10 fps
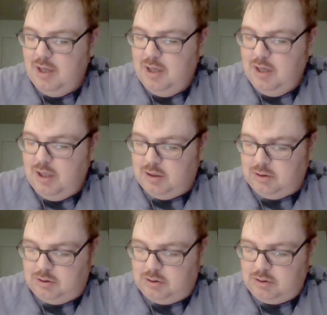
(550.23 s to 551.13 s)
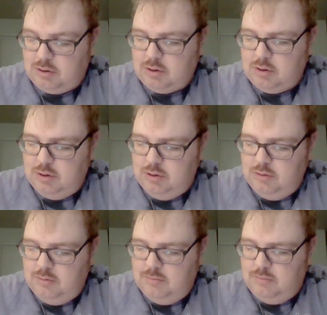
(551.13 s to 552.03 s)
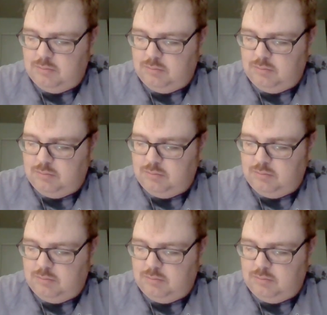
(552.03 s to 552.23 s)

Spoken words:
Nobody speaks.